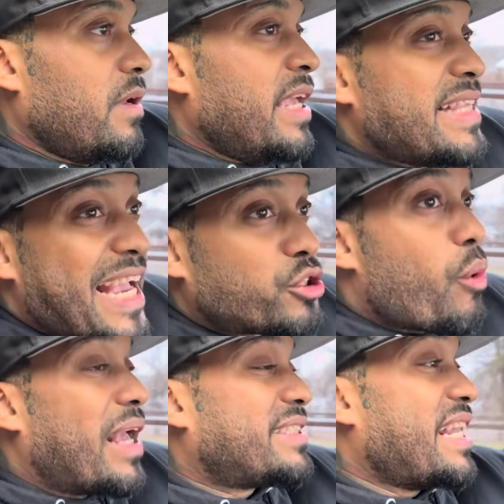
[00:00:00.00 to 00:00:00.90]
And that's
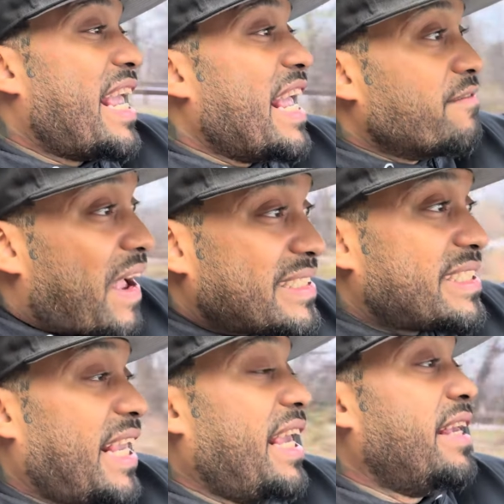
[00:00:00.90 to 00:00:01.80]
why I say, if I
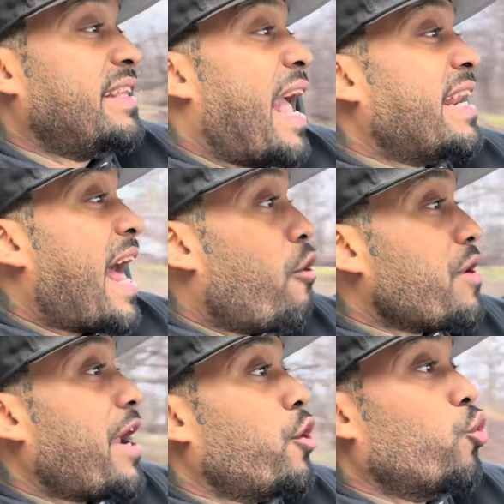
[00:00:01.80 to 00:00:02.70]
see that
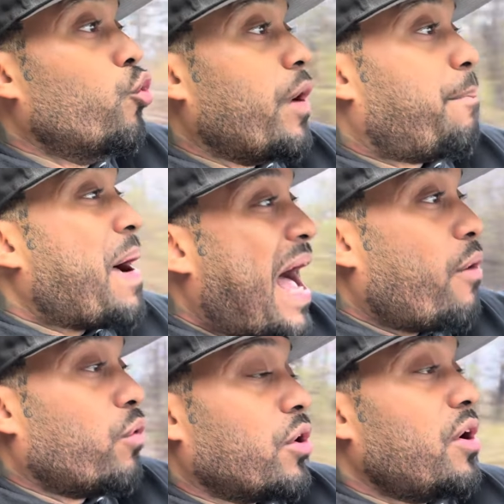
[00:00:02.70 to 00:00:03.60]
Naoya Inoue
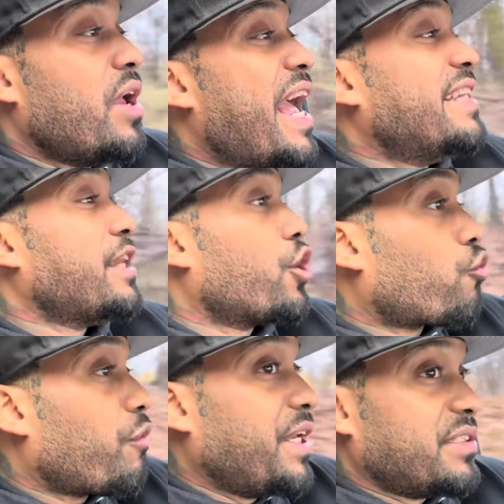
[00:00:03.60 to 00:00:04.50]
power has
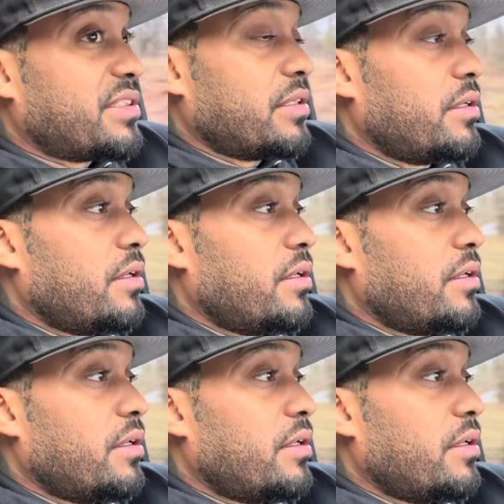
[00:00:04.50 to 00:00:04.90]
increased,